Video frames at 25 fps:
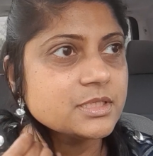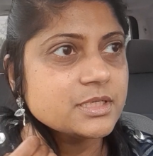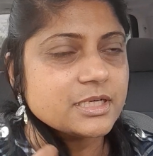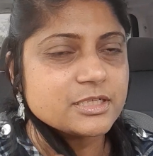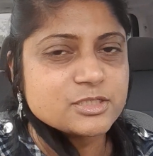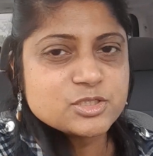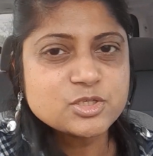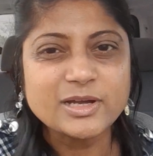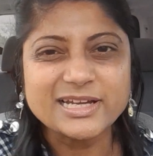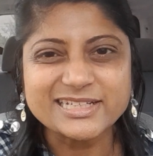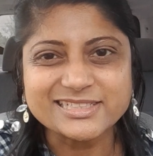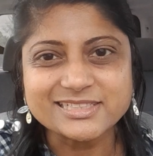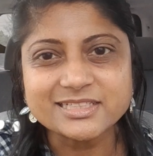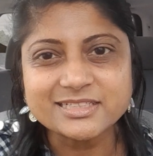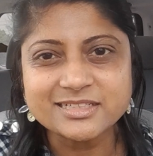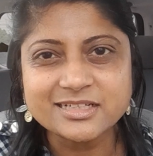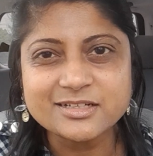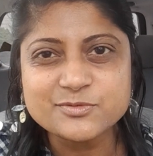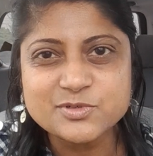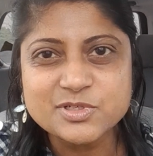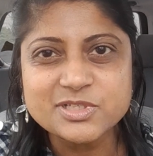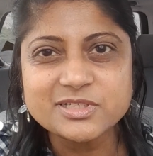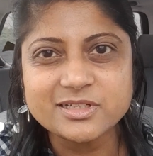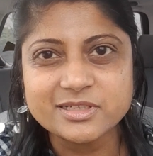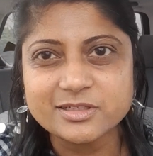So I didn't
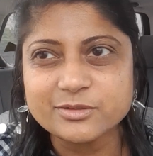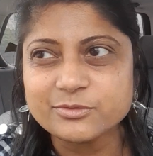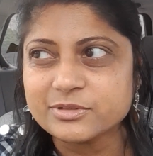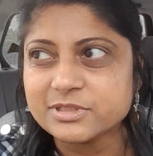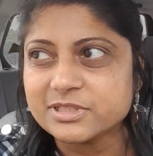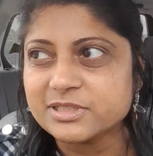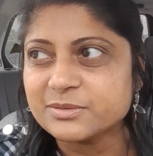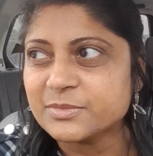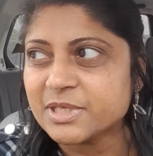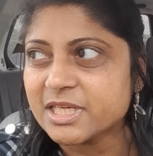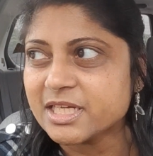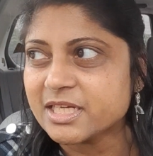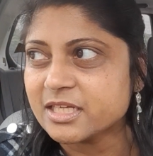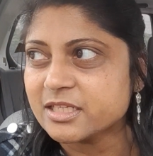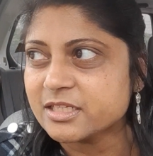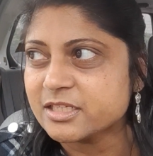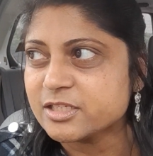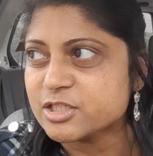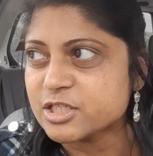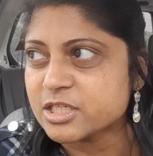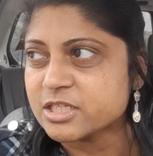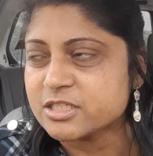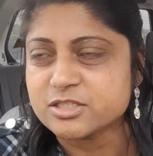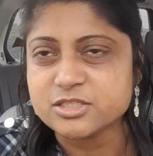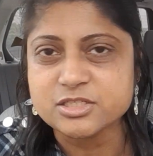have to like really make any
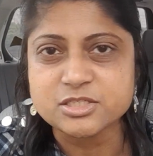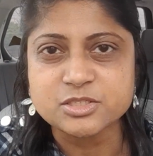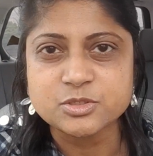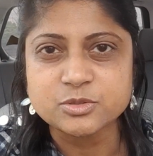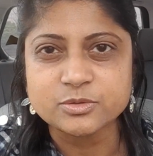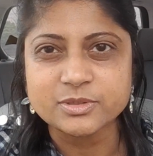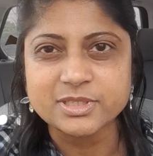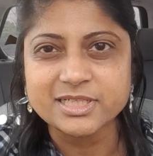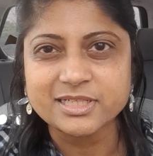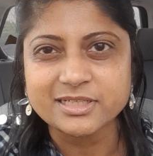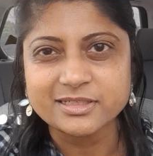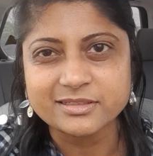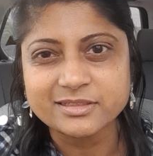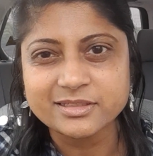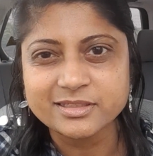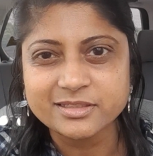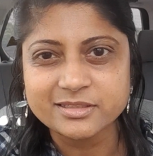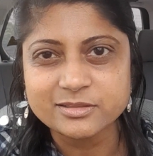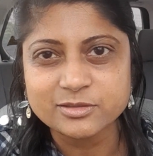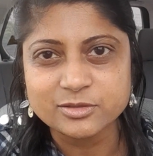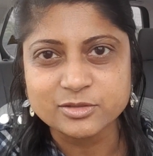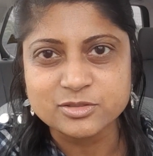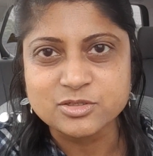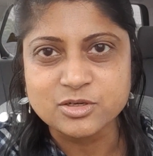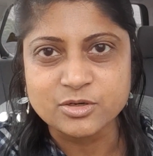changes to it. I think
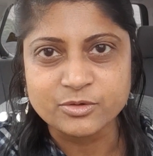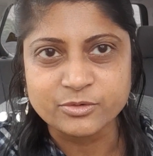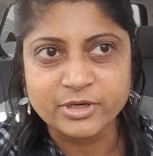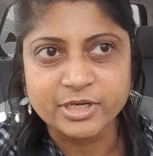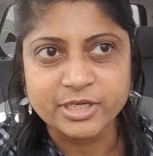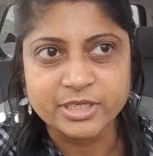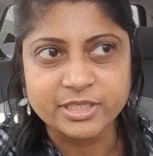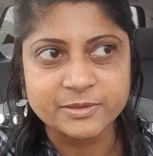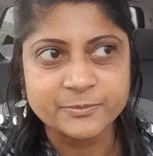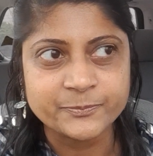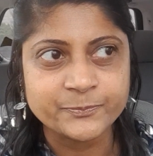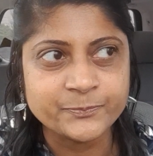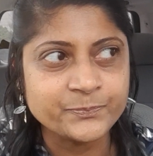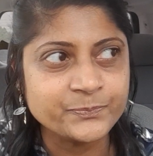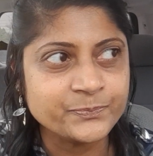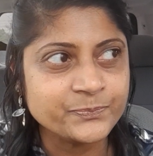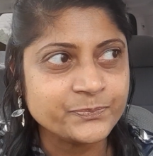it looked all right.